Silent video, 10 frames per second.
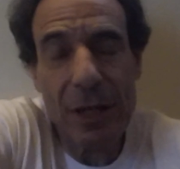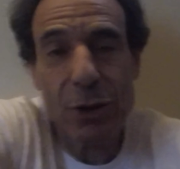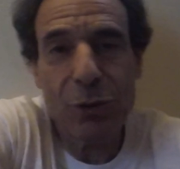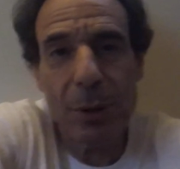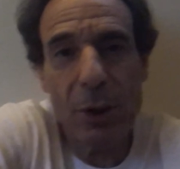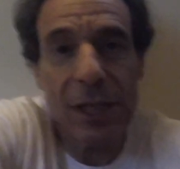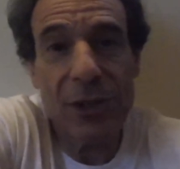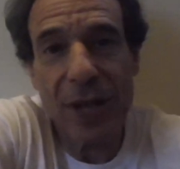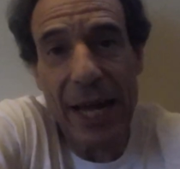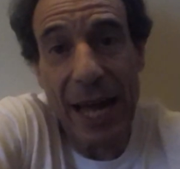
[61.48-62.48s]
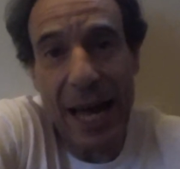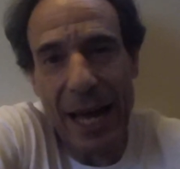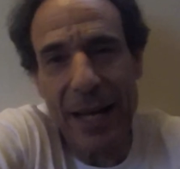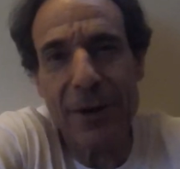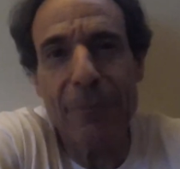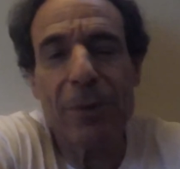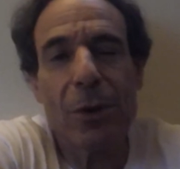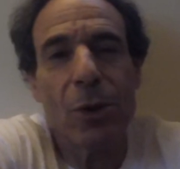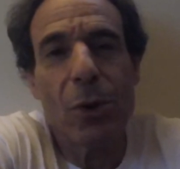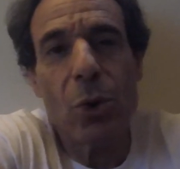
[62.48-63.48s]
an experience I had
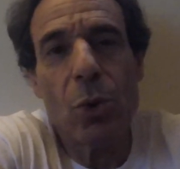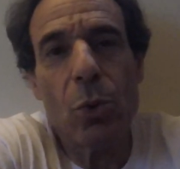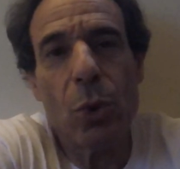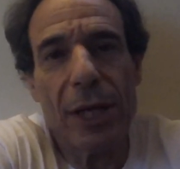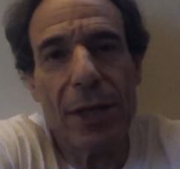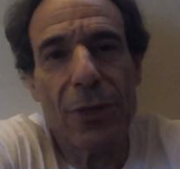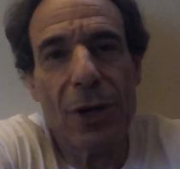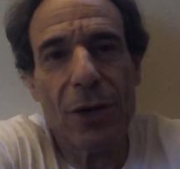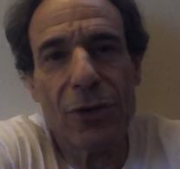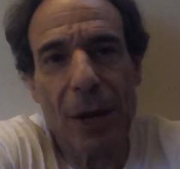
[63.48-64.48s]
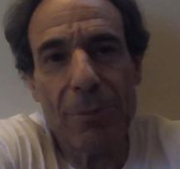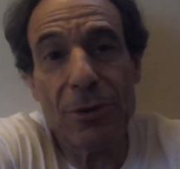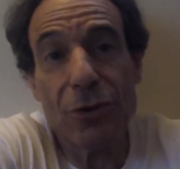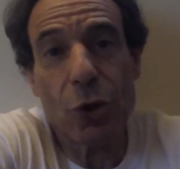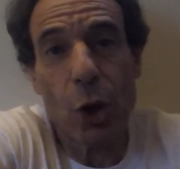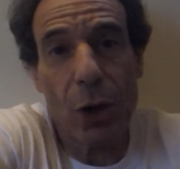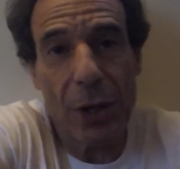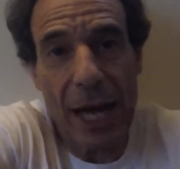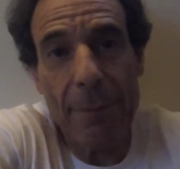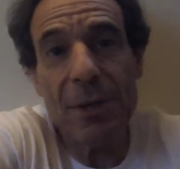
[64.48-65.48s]
with a substance
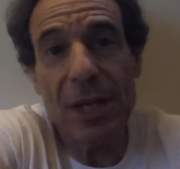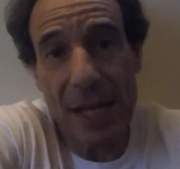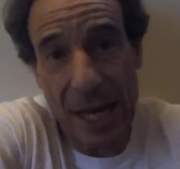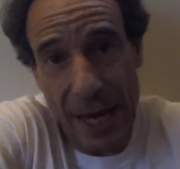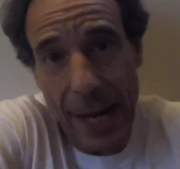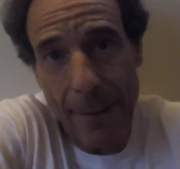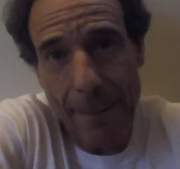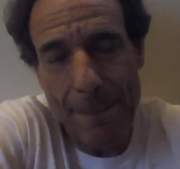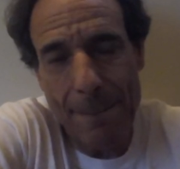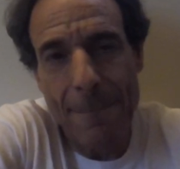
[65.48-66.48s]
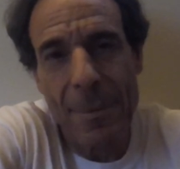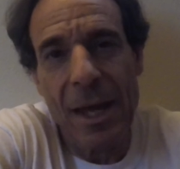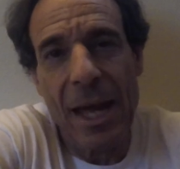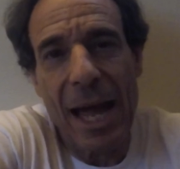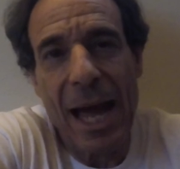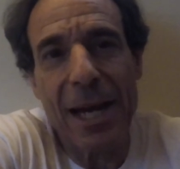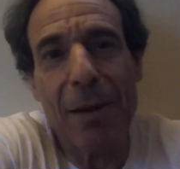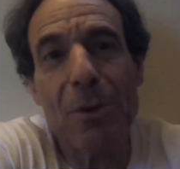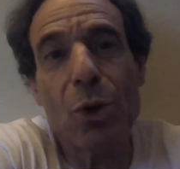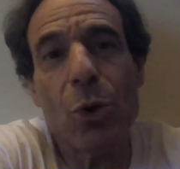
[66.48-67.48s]
called MDA.
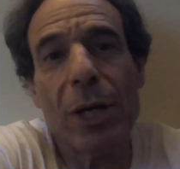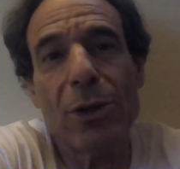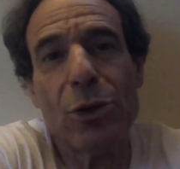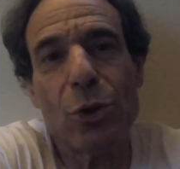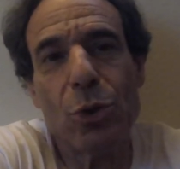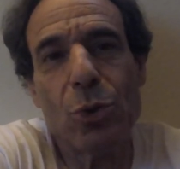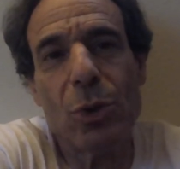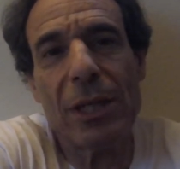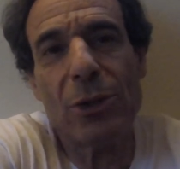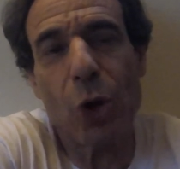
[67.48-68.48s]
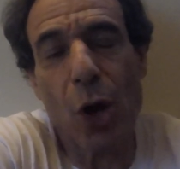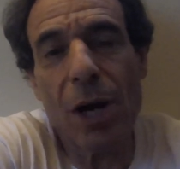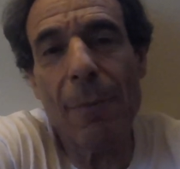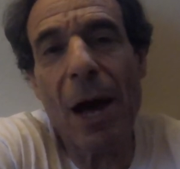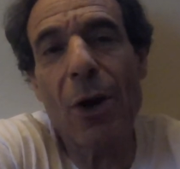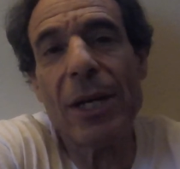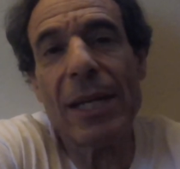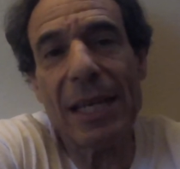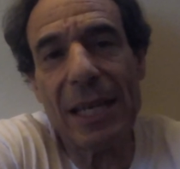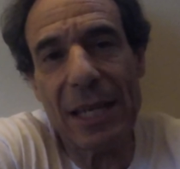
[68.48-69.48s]
And I'm going to talk about
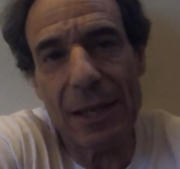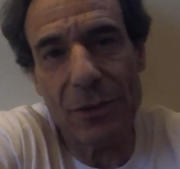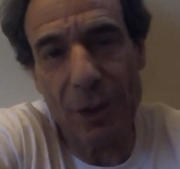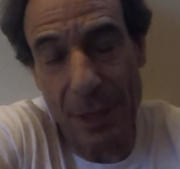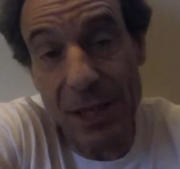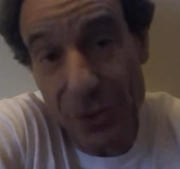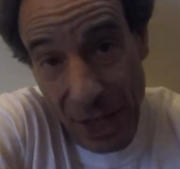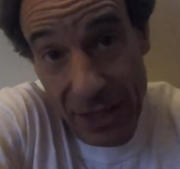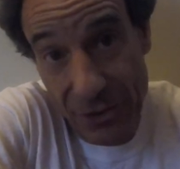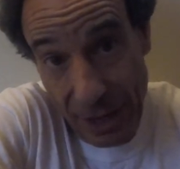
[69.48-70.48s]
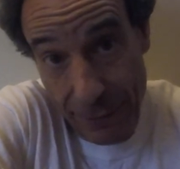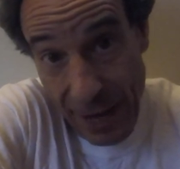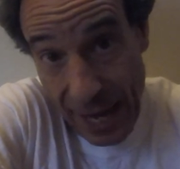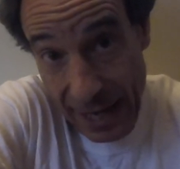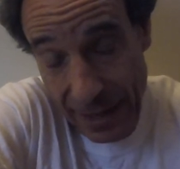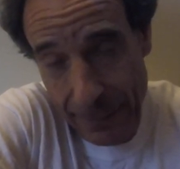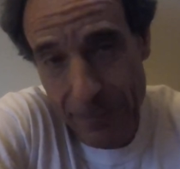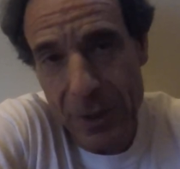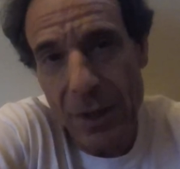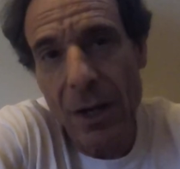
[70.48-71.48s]
some insights I've had
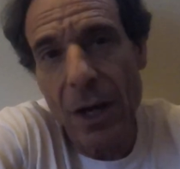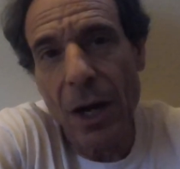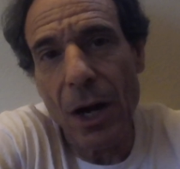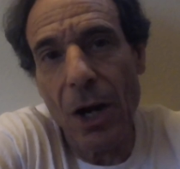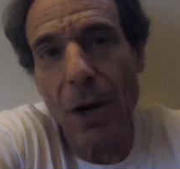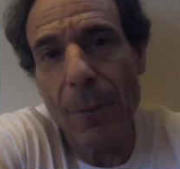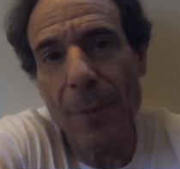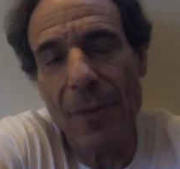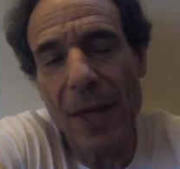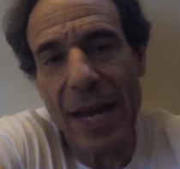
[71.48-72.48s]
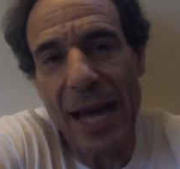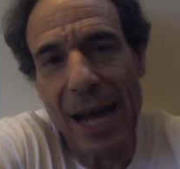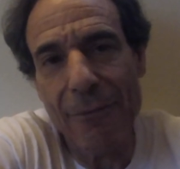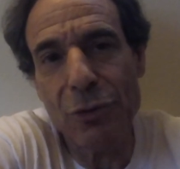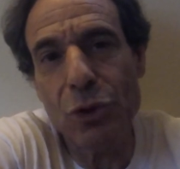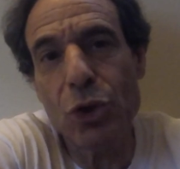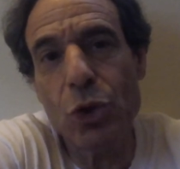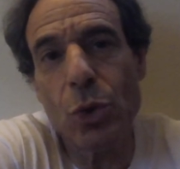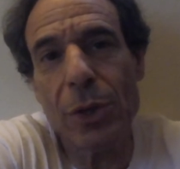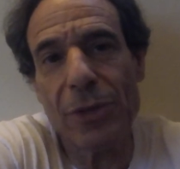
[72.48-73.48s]
that have to
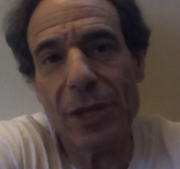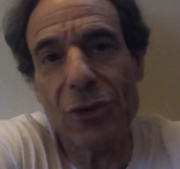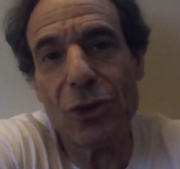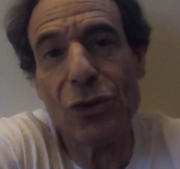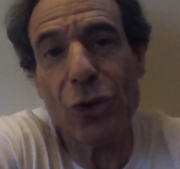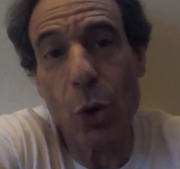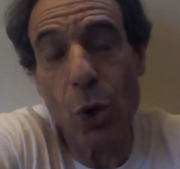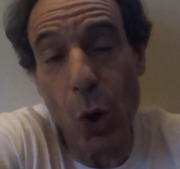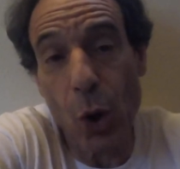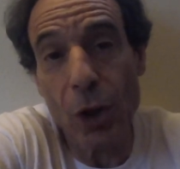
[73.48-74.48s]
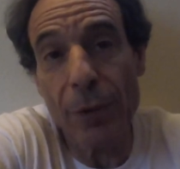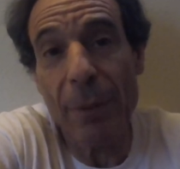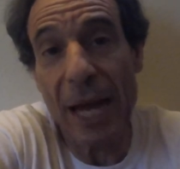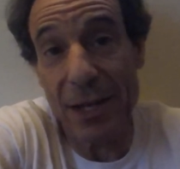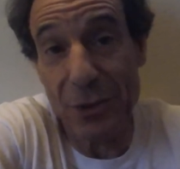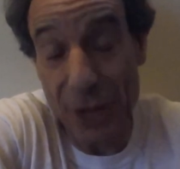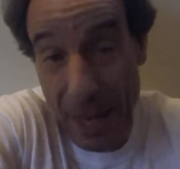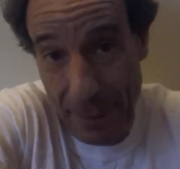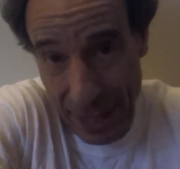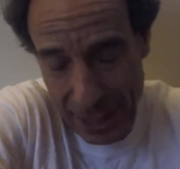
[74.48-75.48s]
do with this so-called
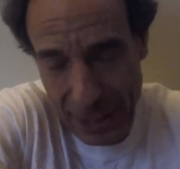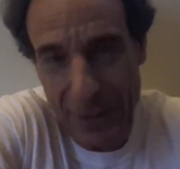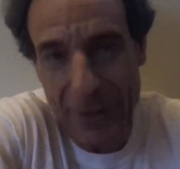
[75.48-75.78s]
pandemic.